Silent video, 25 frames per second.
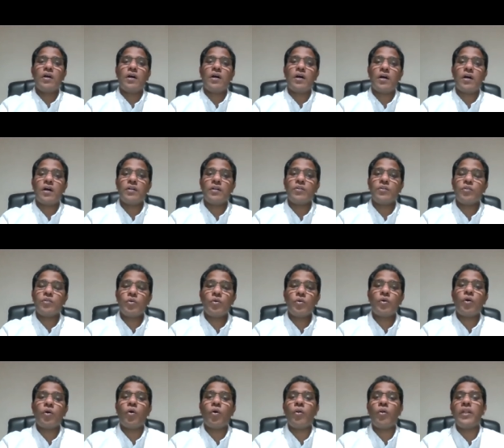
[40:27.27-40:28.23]
uh, no
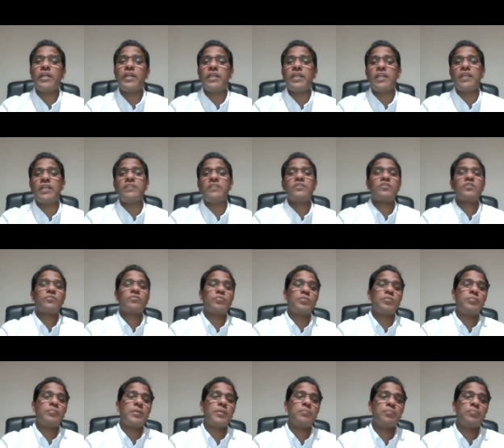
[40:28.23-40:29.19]
holy angels
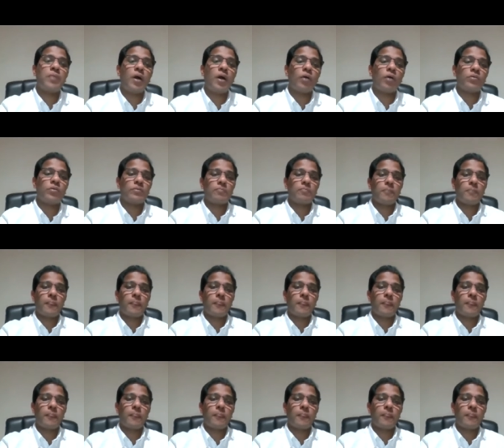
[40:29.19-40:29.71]
would be bound.